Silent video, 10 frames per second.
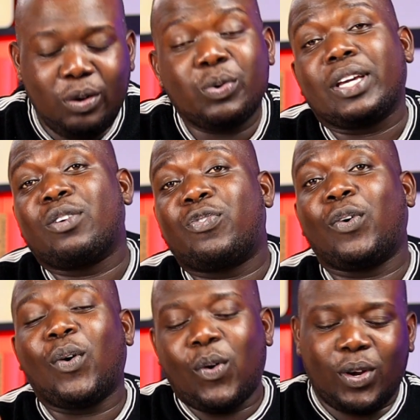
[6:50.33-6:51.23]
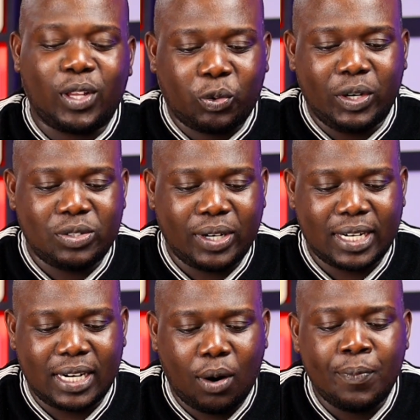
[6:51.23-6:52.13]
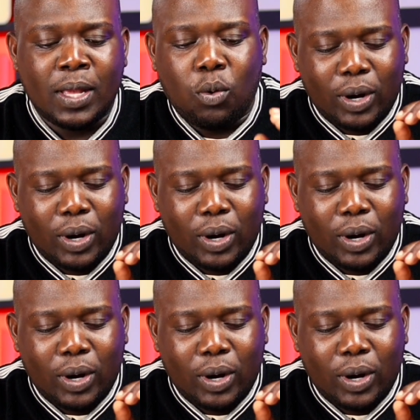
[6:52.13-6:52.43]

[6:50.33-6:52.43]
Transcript: looking for on Threads right now.